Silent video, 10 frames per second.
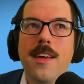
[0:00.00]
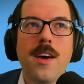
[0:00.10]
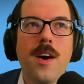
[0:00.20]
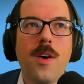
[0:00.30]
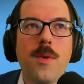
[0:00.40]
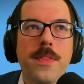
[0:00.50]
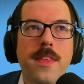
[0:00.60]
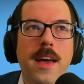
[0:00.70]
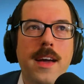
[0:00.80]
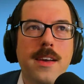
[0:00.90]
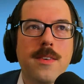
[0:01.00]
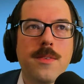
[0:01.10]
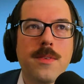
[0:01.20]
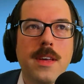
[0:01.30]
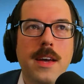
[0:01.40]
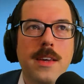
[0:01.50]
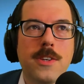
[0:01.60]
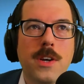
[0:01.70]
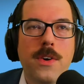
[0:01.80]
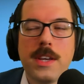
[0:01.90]
Oh, what the heck? I
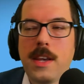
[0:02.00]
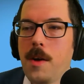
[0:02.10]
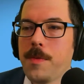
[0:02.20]
show it now.